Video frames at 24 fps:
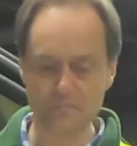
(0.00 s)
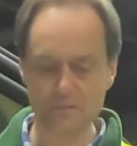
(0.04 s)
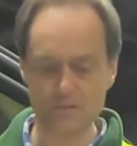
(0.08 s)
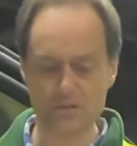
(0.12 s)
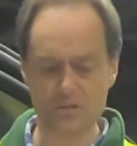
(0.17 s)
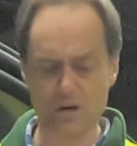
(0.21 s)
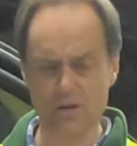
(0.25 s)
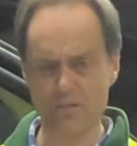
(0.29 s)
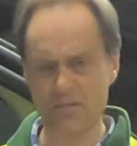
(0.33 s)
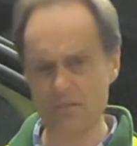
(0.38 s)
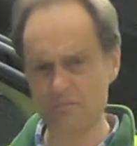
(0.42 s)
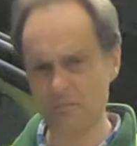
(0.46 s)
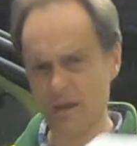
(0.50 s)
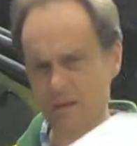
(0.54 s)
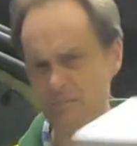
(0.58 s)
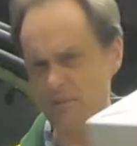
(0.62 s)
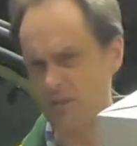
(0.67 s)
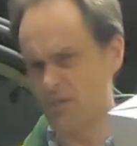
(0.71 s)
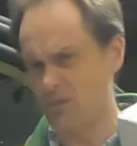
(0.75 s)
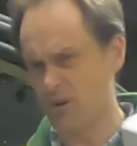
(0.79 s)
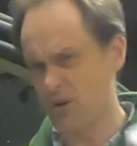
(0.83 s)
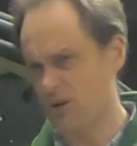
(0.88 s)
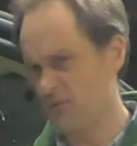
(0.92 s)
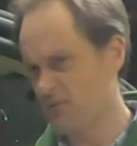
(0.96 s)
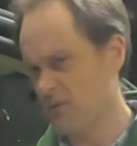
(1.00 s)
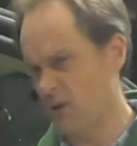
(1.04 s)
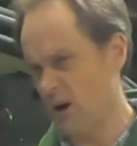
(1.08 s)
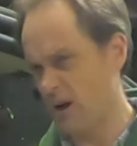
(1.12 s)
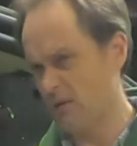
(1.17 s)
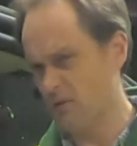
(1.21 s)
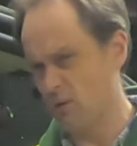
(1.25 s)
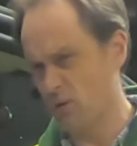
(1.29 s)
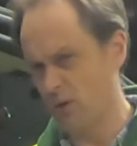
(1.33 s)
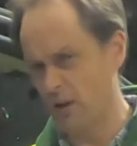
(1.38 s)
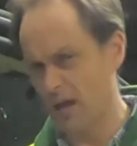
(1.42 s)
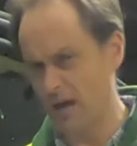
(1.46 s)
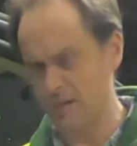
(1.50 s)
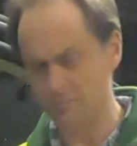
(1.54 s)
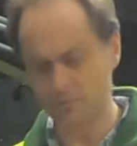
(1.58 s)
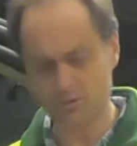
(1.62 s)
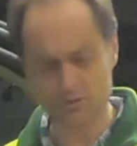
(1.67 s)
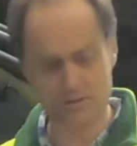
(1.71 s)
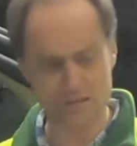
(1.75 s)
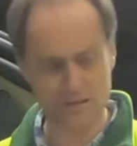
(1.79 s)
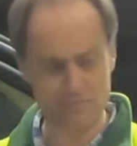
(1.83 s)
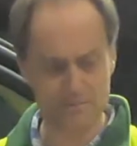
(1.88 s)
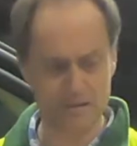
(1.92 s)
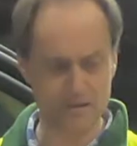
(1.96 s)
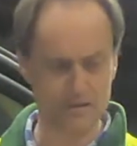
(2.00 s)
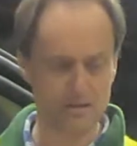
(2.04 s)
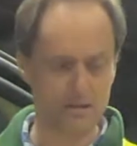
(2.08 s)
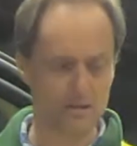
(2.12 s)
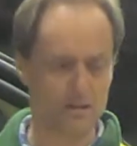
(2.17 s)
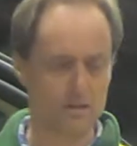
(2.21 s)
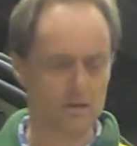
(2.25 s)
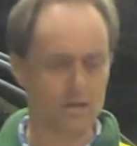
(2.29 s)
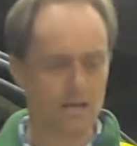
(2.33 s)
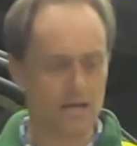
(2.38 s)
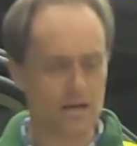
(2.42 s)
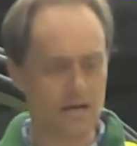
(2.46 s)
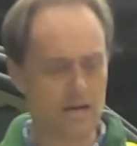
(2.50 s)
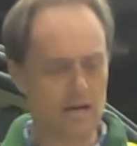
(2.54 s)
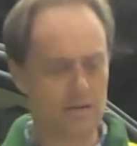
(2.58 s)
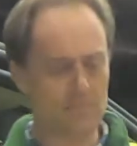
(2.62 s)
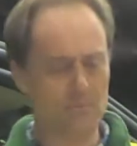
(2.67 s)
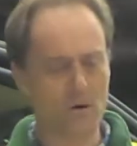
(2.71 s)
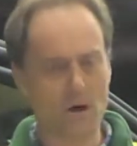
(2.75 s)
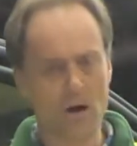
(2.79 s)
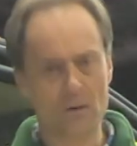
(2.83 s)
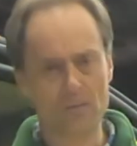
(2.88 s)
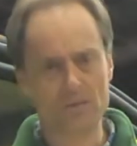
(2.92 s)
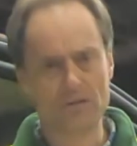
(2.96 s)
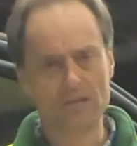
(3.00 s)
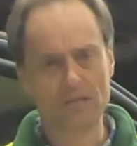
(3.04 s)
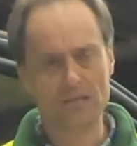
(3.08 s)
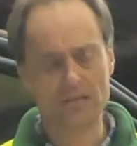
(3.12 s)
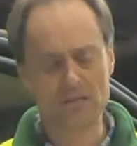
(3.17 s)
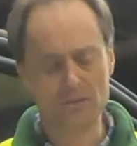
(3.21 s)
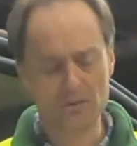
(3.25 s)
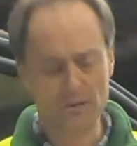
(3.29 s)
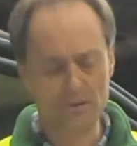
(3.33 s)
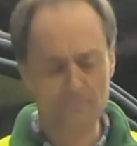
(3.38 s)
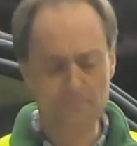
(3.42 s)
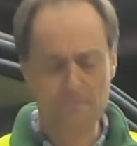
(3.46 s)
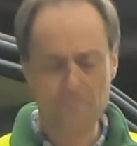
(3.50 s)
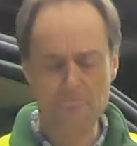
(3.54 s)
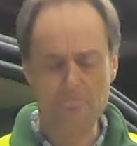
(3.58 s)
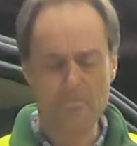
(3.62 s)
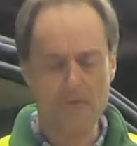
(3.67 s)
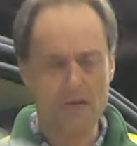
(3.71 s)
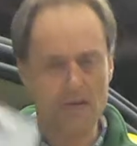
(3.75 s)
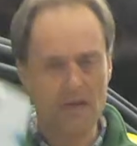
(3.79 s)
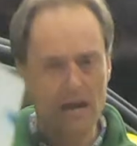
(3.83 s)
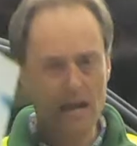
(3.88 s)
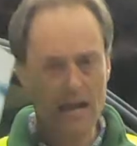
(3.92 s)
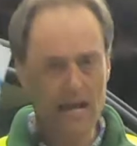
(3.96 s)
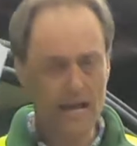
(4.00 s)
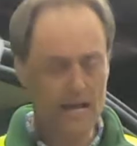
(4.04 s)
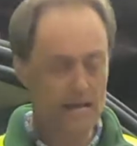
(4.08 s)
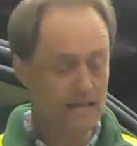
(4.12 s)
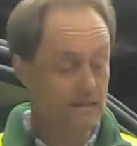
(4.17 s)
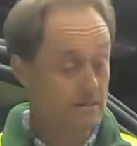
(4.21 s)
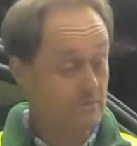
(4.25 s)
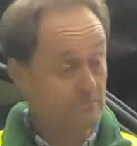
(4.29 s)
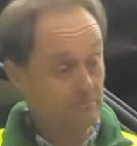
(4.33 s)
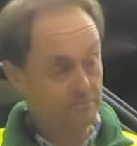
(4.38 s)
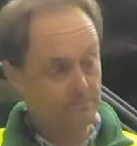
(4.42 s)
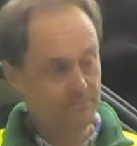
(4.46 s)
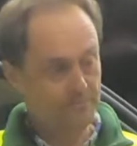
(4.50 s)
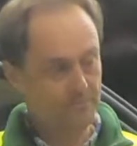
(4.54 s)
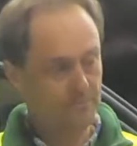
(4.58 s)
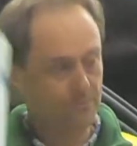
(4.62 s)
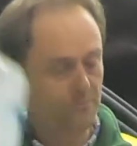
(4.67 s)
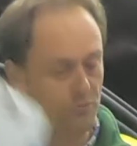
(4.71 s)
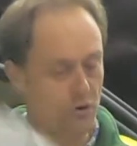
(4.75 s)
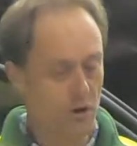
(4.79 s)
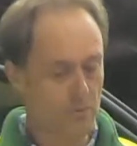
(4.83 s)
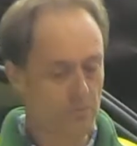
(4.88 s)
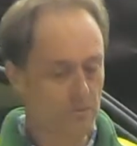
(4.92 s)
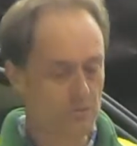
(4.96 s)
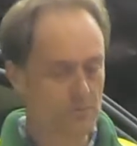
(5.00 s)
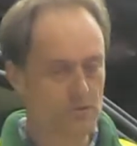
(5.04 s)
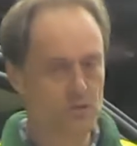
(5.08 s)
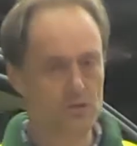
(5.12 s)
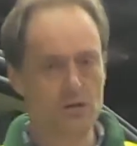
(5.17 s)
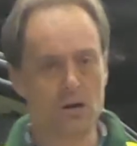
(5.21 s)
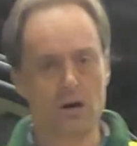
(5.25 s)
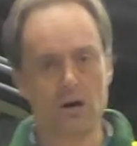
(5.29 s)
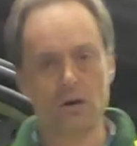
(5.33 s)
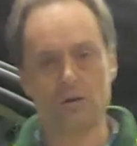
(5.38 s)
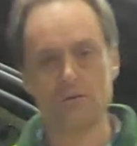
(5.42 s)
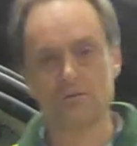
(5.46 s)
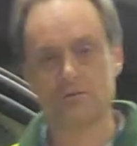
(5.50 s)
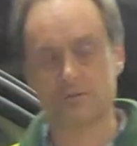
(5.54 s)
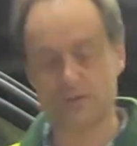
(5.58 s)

So I think maybe 35 all up or something. I was into it, and problem solved.